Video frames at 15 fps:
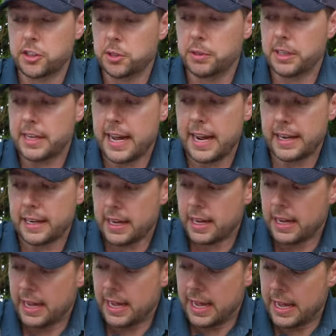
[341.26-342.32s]
can do in a day.
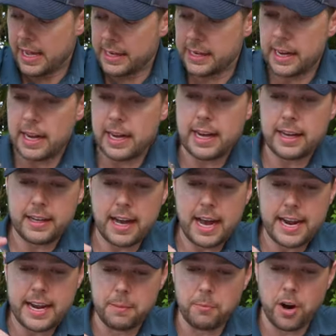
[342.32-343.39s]
And I
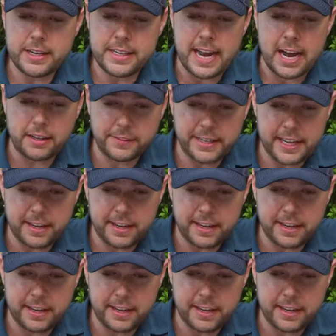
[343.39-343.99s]
am running out of